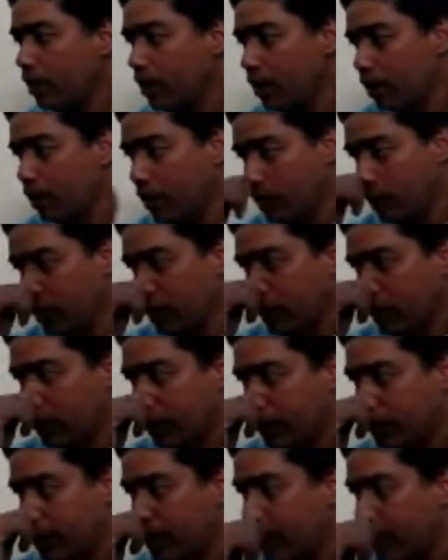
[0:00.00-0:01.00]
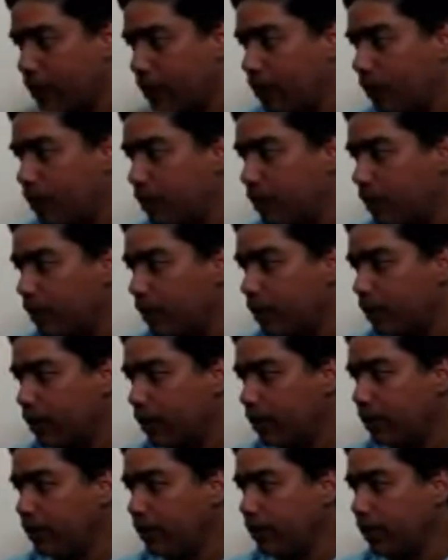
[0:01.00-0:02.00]
Yeah, then we have
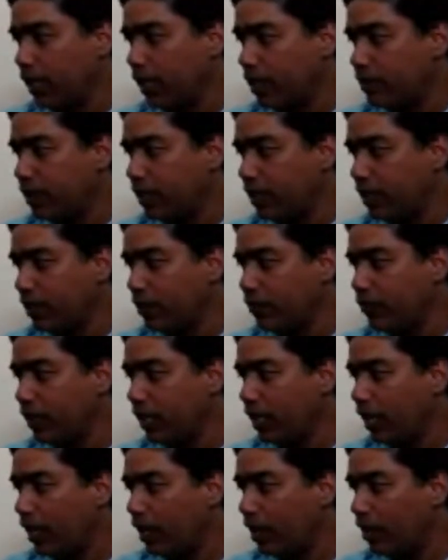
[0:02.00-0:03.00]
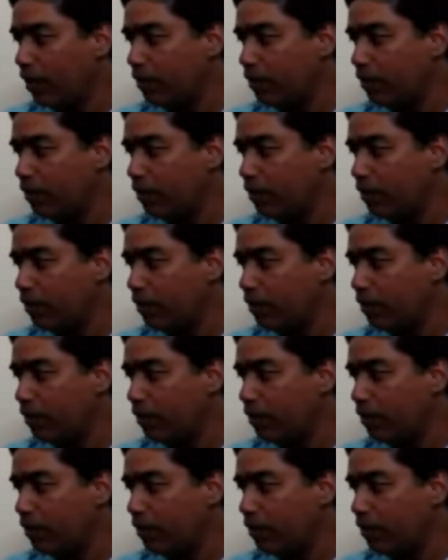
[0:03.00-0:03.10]
Sai Harish,